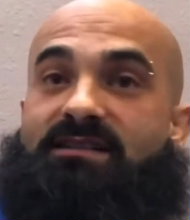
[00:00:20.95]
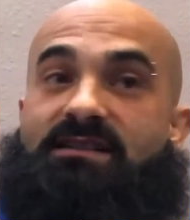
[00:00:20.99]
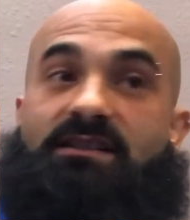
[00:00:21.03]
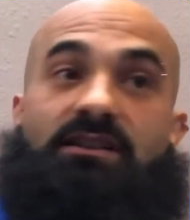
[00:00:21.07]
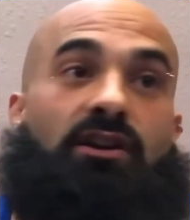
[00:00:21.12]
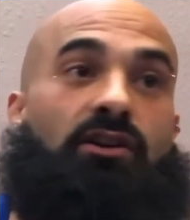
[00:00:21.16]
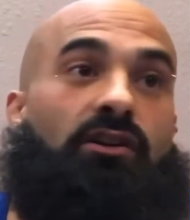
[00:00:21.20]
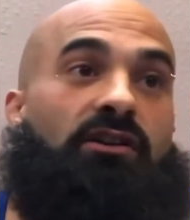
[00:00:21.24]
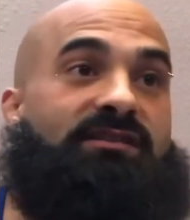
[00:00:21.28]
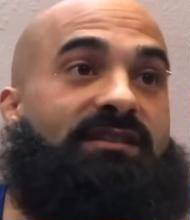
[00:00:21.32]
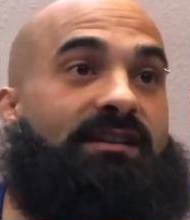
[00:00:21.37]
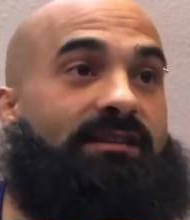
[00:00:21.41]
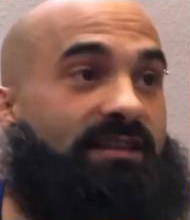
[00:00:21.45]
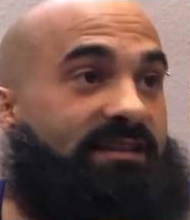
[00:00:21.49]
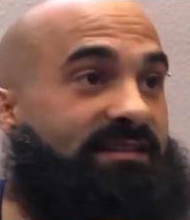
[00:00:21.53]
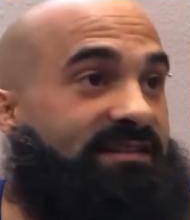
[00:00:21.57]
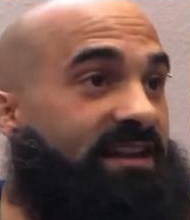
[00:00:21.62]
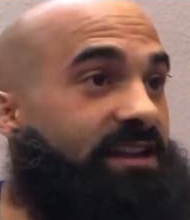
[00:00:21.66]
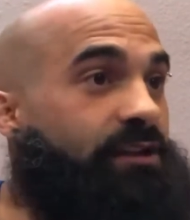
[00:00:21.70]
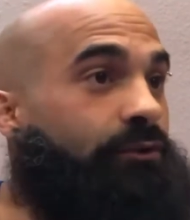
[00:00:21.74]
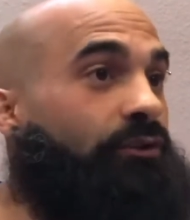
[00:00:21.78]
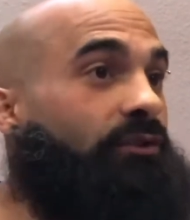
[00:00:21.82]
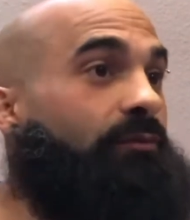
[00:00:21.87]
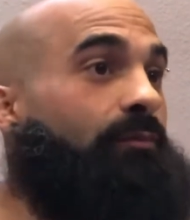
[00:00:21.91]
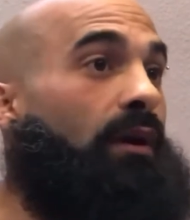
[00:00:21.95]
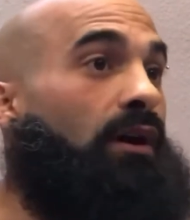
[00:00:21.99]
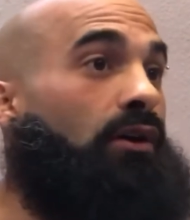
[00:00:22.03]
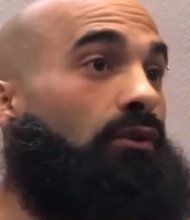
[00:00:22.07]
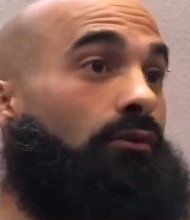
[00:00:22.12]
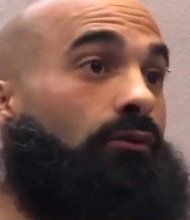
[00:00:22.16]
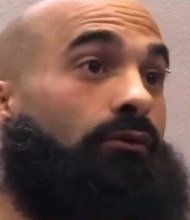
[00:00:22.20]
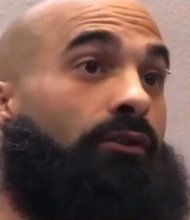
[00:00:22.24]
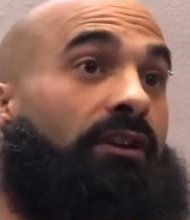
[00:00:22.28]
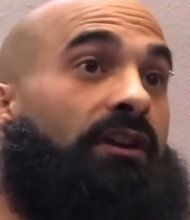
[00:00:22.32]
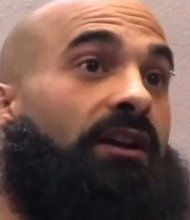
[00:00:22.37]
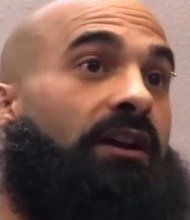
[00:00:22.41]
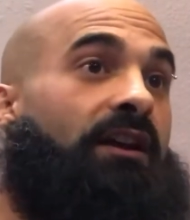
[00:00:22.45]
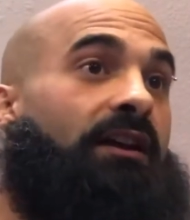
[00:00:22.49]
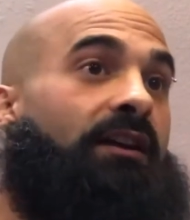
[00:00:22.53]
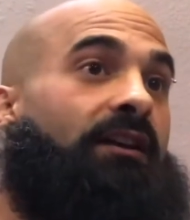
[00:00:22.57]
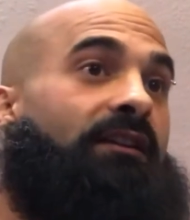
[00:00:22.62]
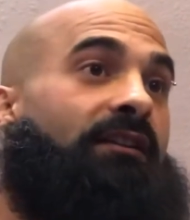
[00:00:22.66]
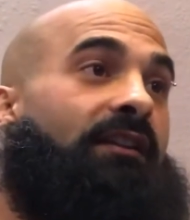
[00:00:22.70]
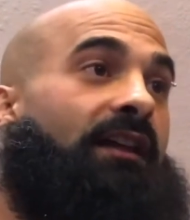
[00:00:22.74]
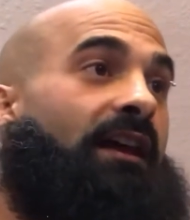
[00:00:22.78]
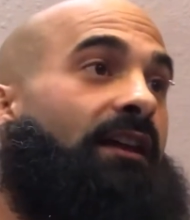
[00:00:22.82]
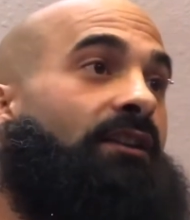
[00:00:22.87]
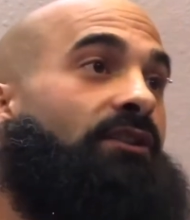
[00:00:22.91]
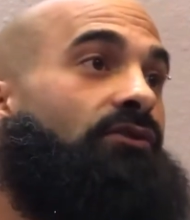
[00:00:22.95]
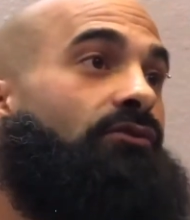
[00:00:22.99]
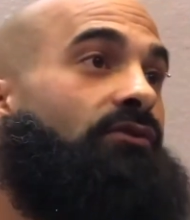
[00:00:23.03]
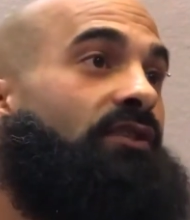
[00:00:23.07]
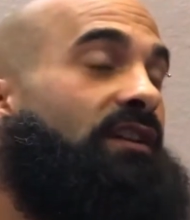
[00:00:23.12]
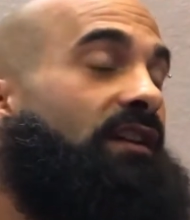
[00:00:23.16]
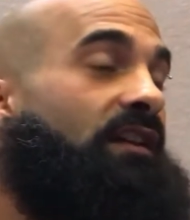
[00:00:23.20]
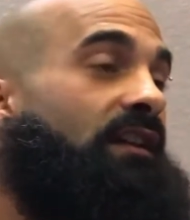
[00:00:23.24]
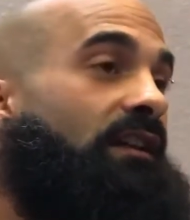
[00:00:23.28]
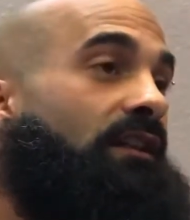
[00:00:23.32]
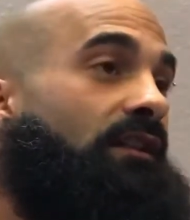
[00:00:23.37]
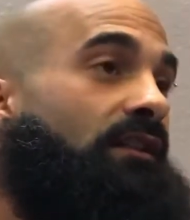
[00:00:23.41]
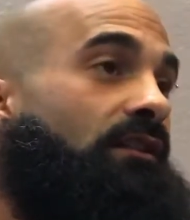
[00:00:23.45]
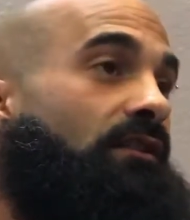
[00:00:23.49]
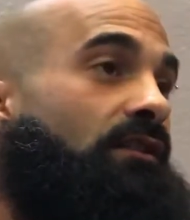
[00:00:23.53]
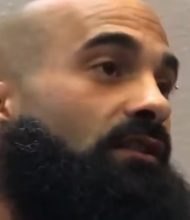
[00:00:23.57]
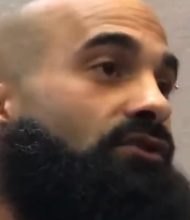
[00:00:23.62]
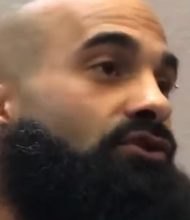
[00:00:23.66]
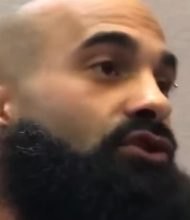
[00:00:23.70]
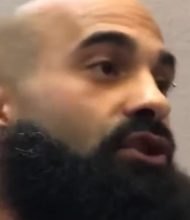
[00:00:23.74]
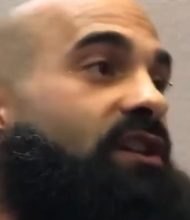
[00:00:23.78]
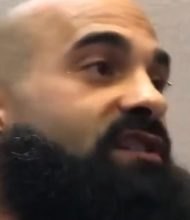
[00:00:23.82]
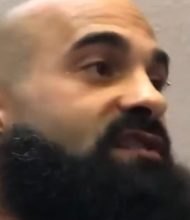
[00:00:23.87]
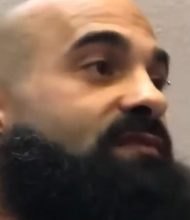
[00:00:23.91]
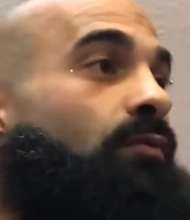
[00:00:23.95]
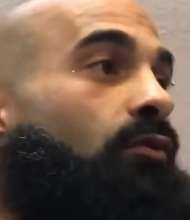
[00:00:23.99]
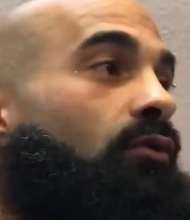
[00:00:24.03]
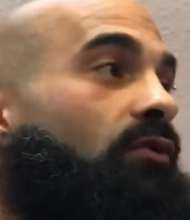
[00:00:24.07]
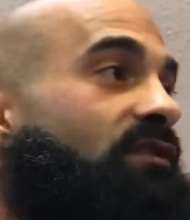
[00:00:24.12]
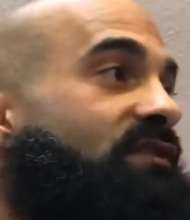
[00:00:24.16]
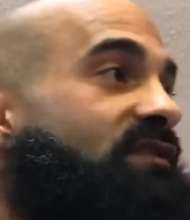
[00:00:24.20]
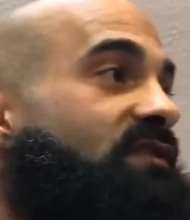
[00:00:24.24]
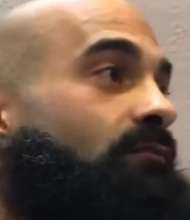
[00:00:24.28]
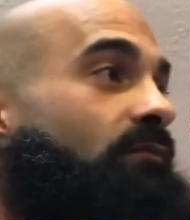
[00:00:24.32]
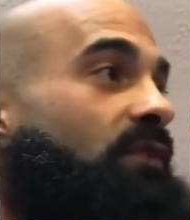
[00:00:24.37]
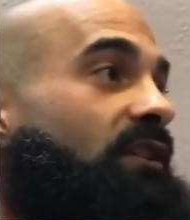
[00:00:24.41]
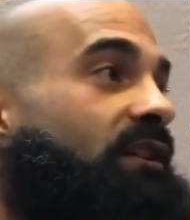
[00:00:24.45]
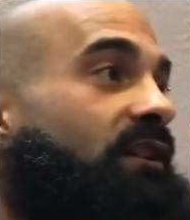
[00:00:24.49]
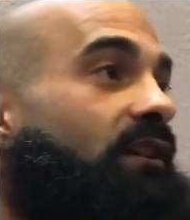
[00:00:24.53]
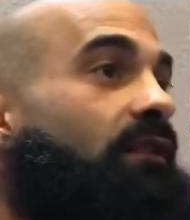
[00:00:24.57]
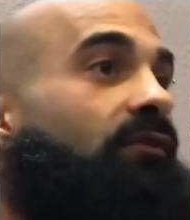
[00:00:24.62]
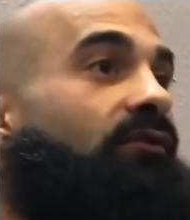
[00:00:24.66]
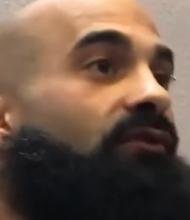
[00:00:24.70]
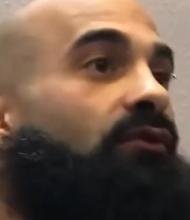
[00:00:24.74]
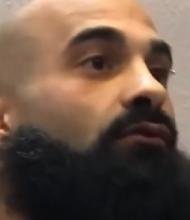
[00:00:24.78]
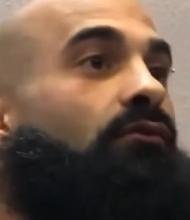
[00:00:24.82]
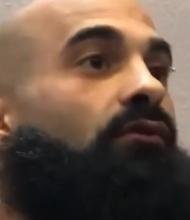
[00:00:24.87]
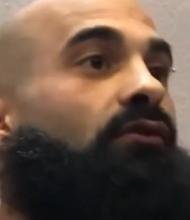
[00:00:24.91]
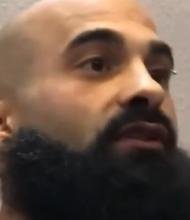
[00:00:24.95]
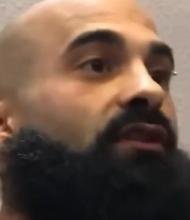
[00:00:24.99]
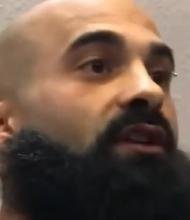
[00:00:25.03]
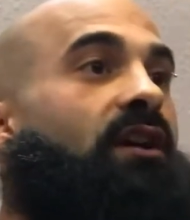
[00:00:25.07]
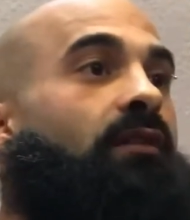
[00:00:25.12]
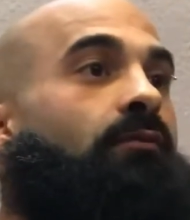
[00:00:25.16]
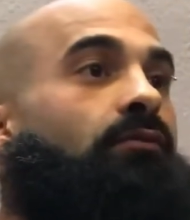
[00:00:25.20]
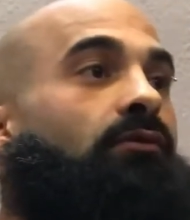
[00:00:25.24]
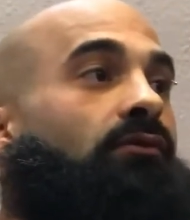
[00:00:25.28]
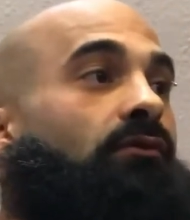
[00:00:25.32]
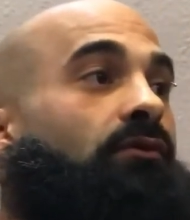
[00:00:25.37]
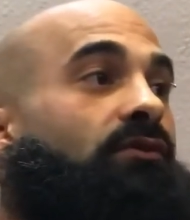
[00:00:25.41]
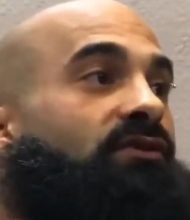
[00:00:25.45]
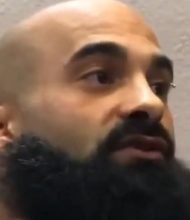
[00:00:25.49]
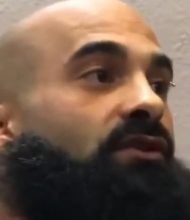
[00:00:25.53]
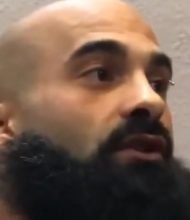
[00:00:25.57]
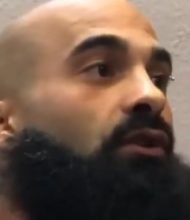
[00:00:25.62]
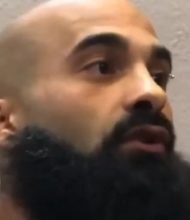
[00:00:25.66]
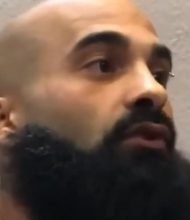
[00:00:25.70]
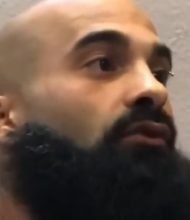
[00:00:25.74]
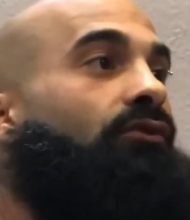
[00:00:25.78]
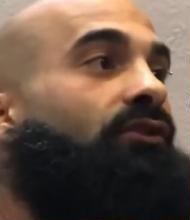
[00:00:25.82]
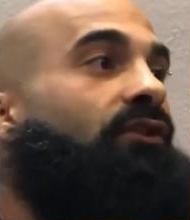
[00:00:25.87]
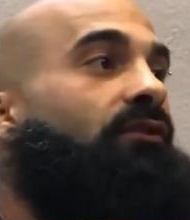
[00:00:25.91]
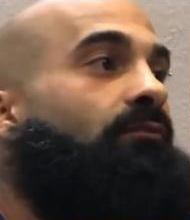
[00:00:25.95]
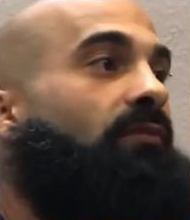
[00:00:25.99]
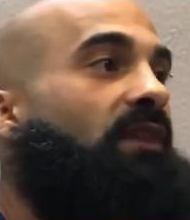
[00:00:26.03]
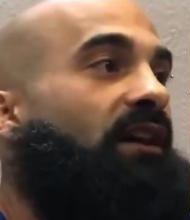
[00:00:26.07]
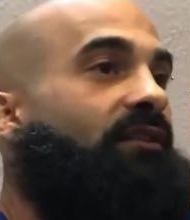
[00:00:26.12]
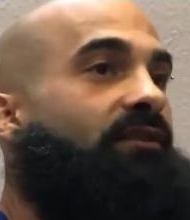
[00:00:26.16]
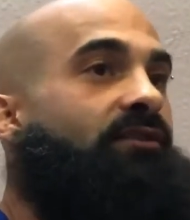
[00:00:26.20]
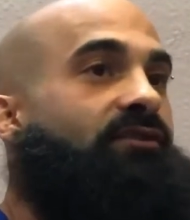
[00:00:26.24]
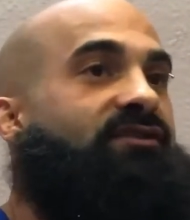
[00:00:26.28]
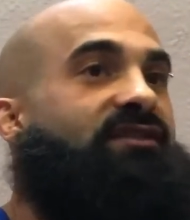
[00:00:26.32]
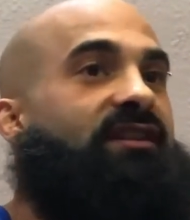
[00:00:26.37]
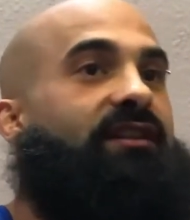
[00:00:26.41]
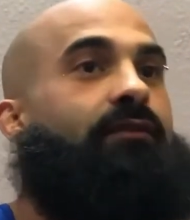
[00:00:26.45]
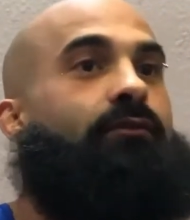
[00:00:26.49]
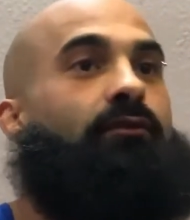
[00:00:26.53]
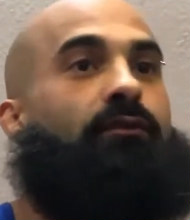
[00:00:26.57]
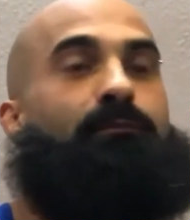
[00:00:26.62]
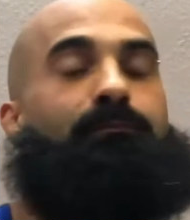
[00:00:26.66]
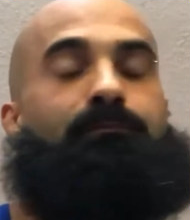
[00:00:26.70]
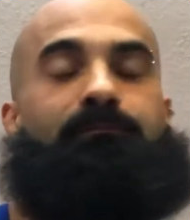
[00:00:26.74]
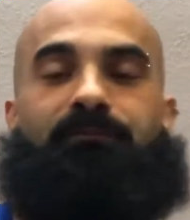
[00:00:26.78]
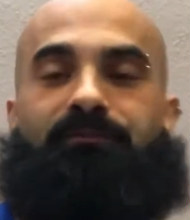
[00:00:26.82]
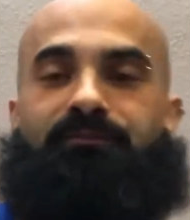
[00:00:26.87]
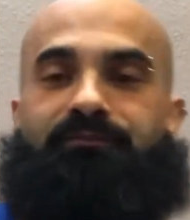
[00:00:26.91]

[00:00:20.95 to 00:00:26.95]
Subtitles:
He calls it the sacred bone, that you can transport somebody if you were able to hold them by their sacrum.